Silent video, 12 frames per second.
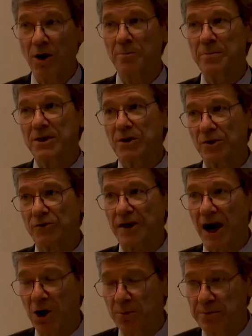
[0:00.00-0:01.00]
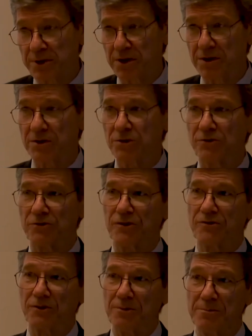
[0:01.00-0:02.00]
because our political
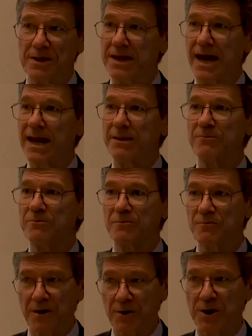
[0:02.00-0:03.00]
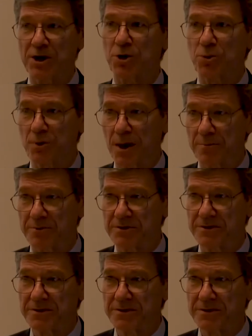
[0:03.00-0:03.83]
system became very corrupt,